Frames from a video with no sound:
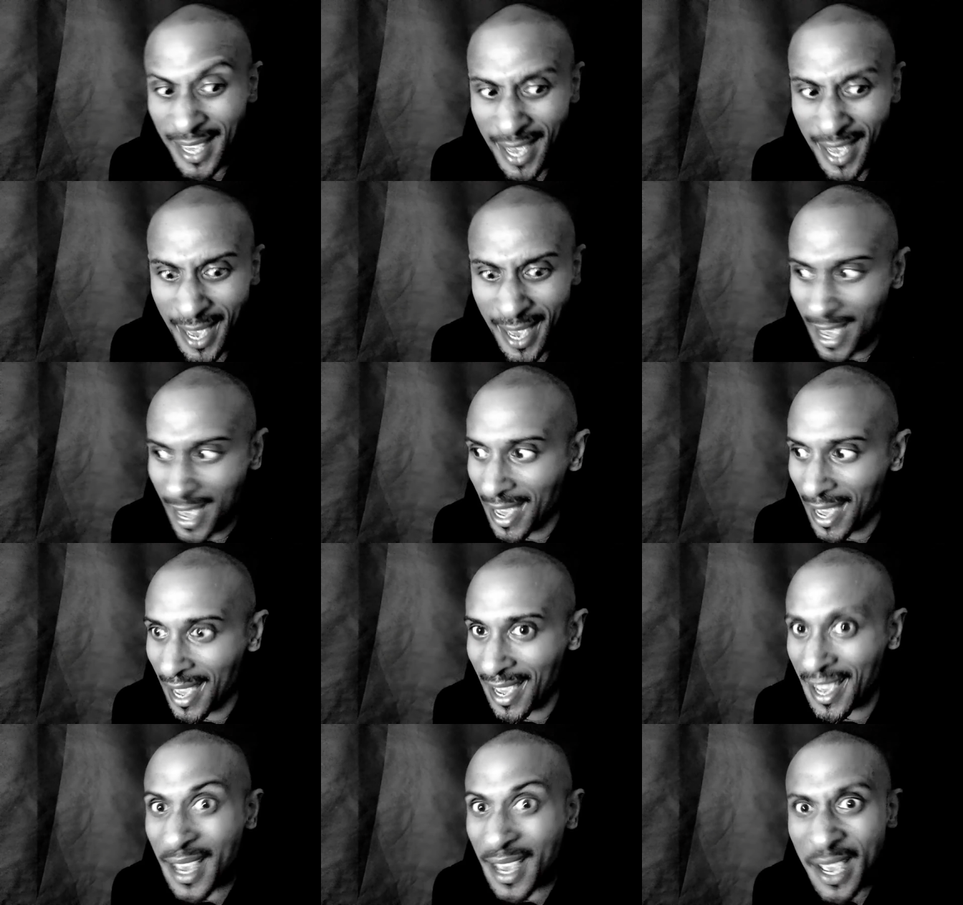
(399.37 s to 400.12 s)

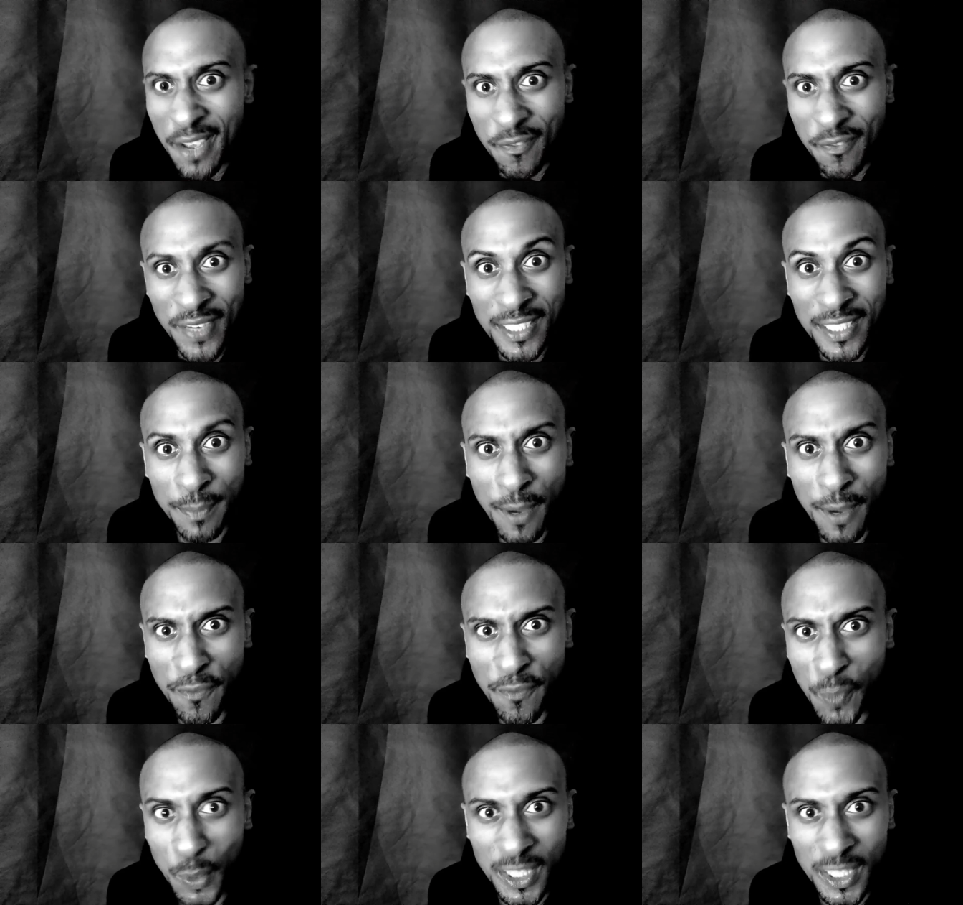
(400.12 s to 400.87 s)
Yeah, invest
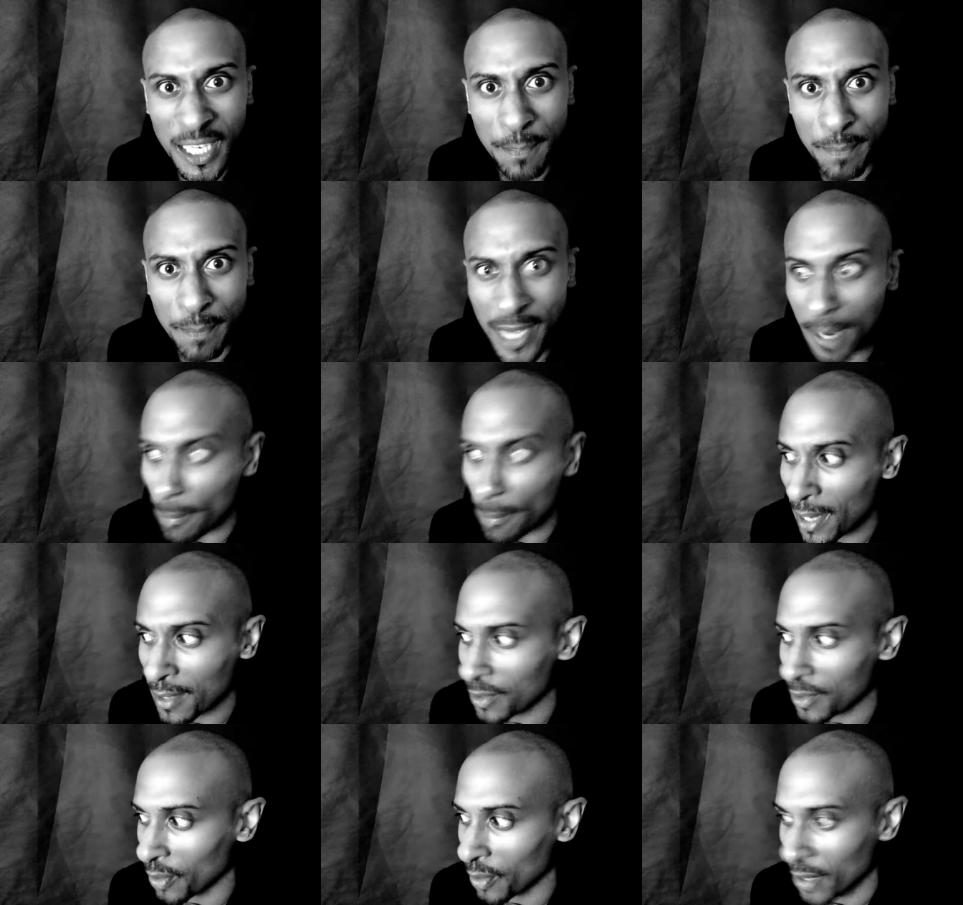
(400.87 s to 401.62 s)
my 14p a
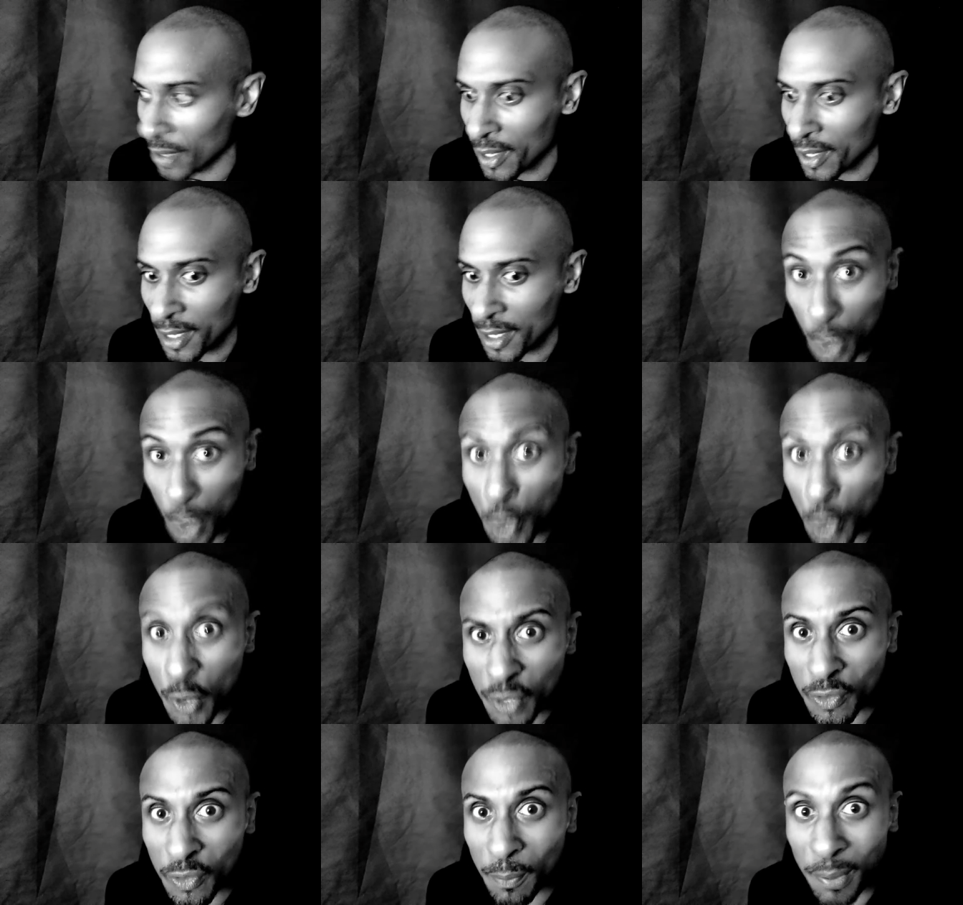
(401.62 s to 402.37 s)
month on
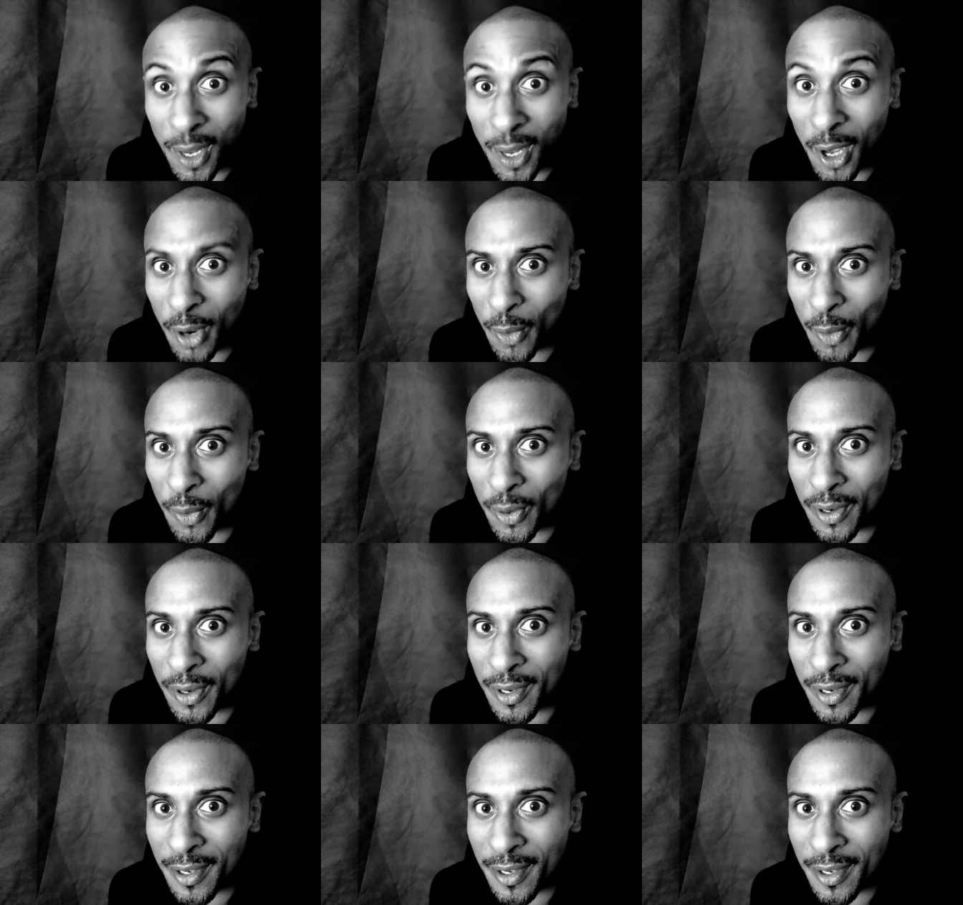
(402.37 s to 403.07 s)
hookers and blow.